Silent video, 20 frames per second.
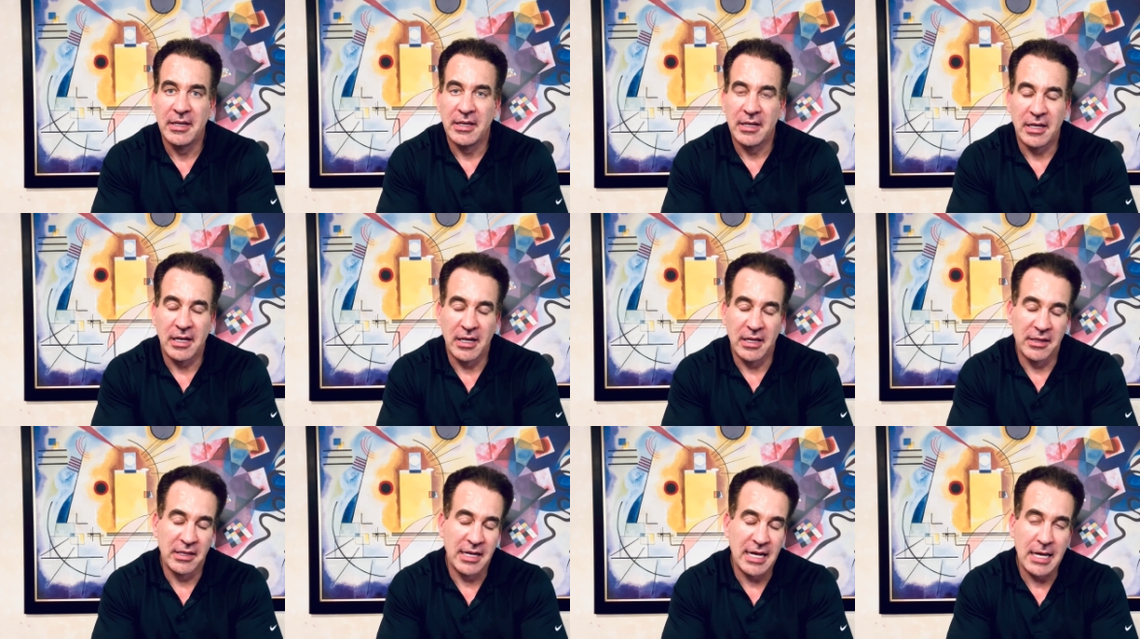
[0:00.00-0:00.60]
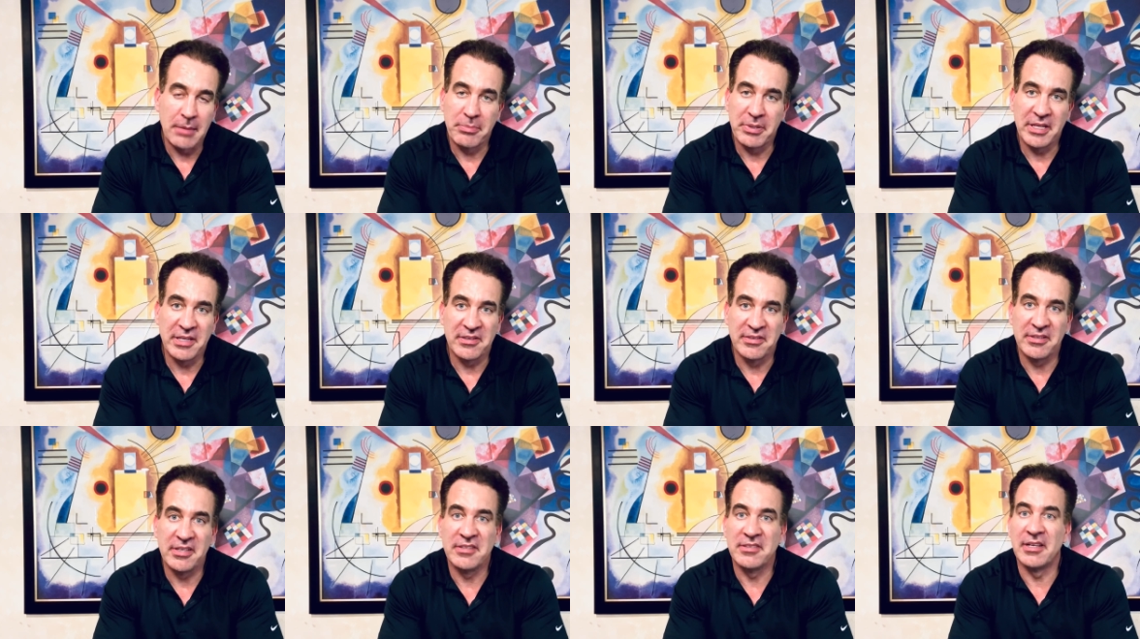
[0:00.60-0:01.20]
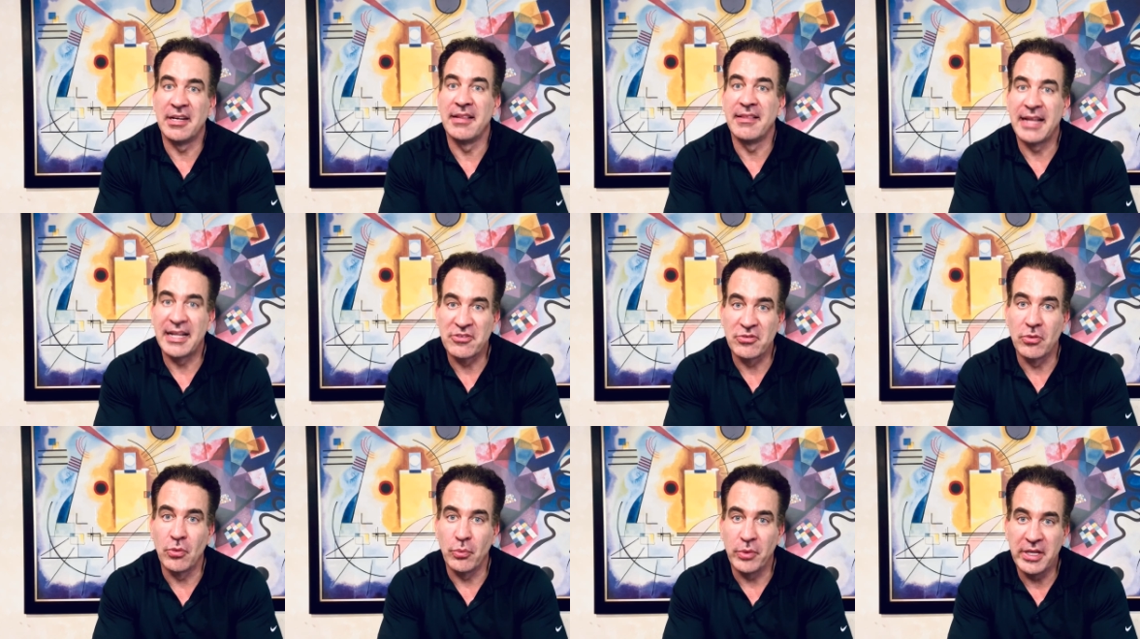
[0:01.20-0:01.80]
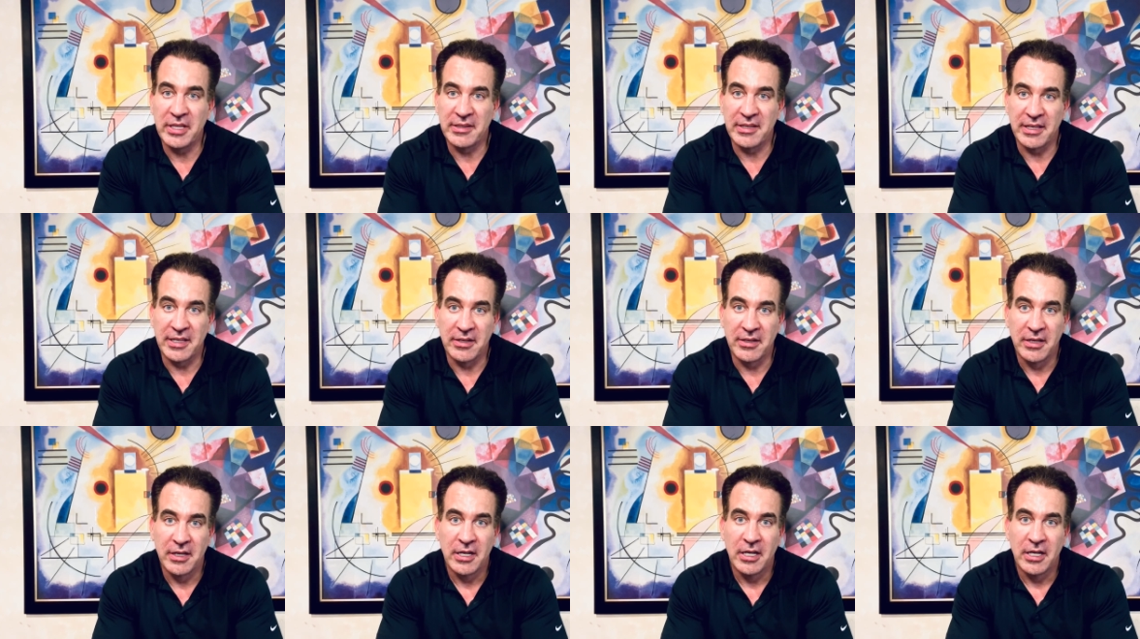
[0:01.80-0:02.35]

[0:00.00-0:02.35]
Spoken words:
non-peak season, and that's what we did.